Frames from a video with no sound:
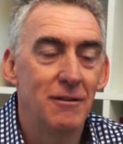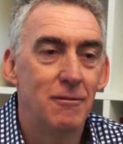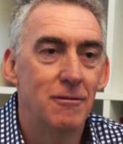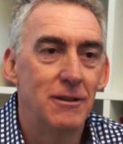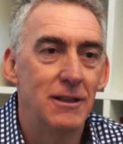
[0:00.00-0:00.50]

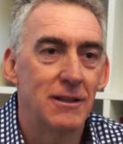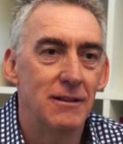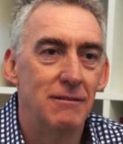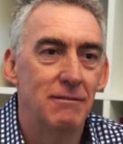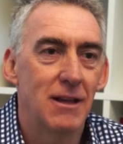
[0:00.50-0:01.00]
or you
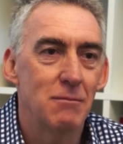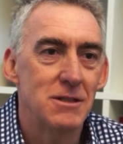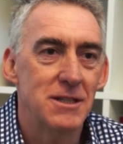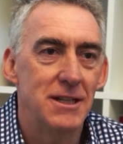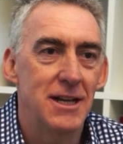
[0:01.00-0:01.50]
can come and
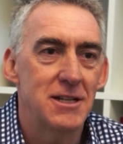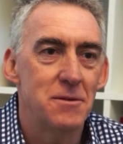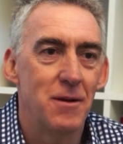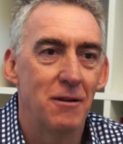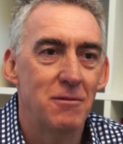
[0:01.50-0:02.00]
see a
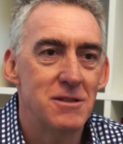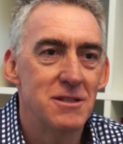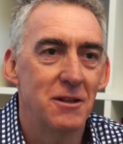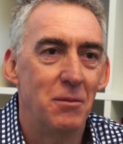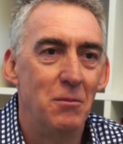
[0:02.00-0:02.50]
naturopath, which is
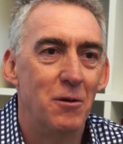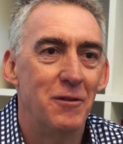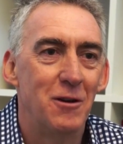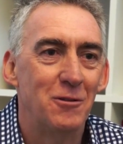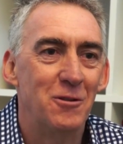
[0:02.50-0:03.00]
a little bit more of
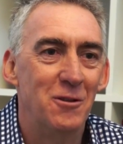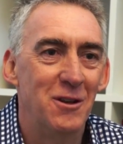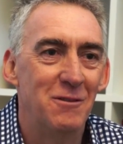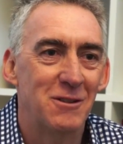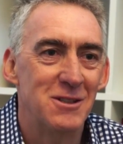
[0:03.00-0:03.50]
an
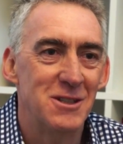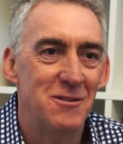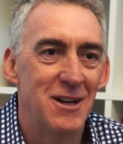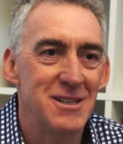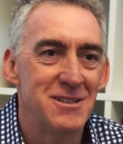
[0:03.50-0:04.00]
alternative
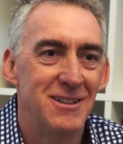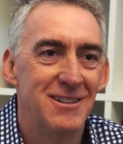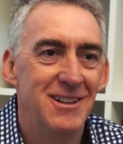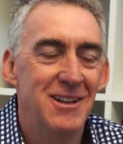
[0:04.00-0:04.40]
consideration.